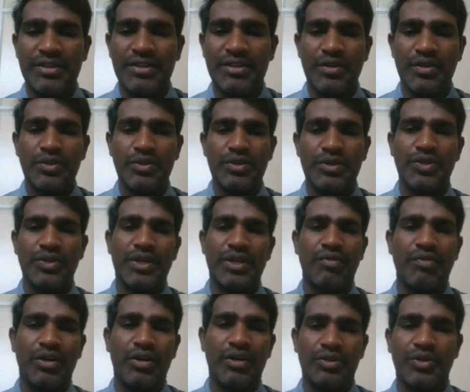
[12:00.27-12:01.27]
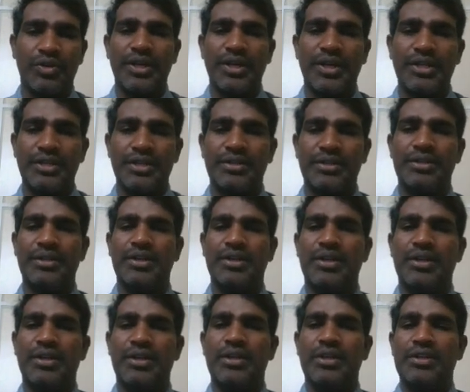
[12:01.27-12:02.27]
in the notes. You can walk through it.
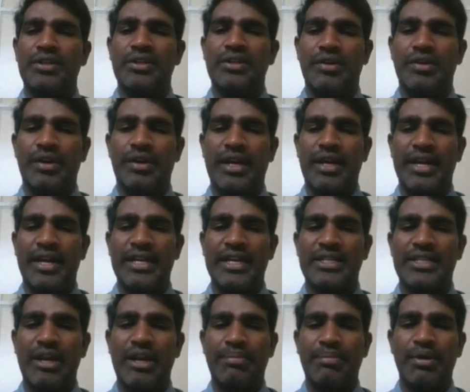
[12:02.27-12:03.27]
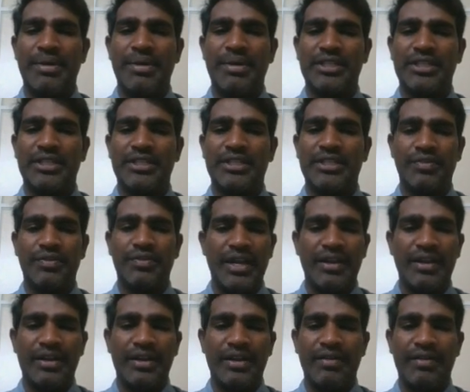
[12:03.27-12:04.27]
Okay, next tuple methods
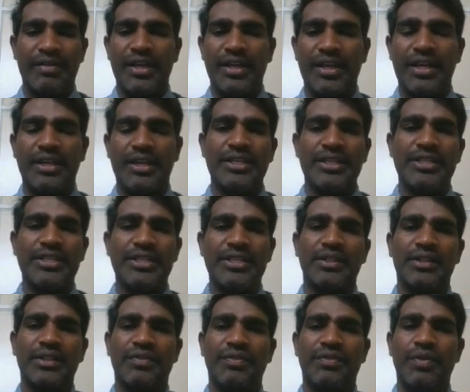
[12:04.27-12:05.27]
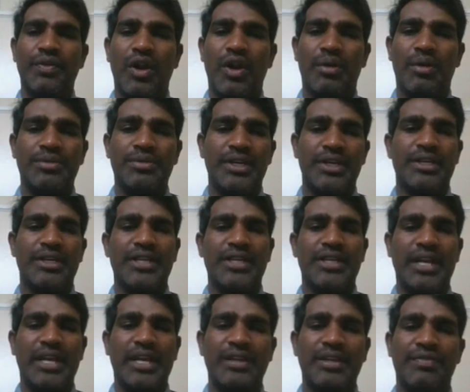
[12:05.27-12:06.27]
we given here. These are the 4 objects.
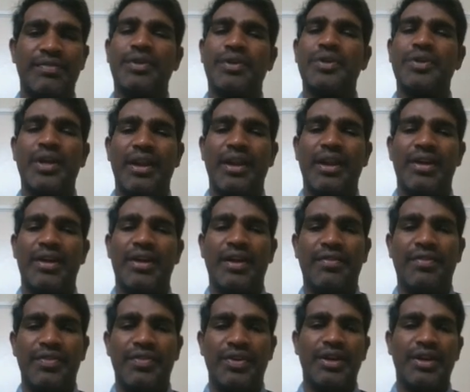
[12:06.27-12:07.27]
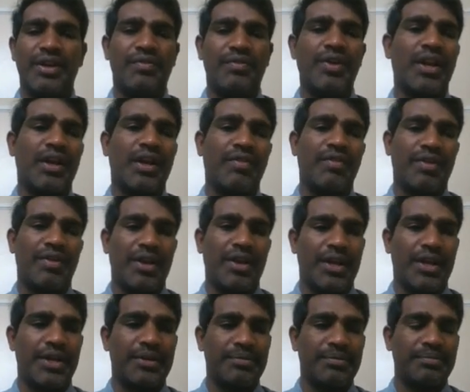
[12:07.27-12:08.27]
As of now, you are aware of it. We are covering
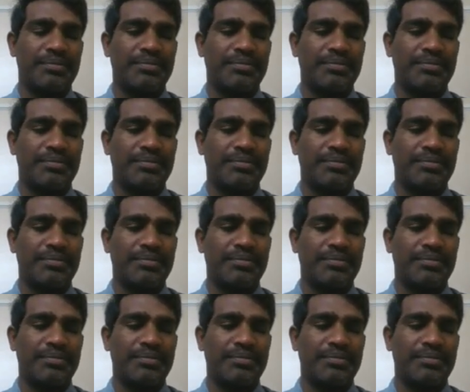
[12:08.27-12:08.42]
it.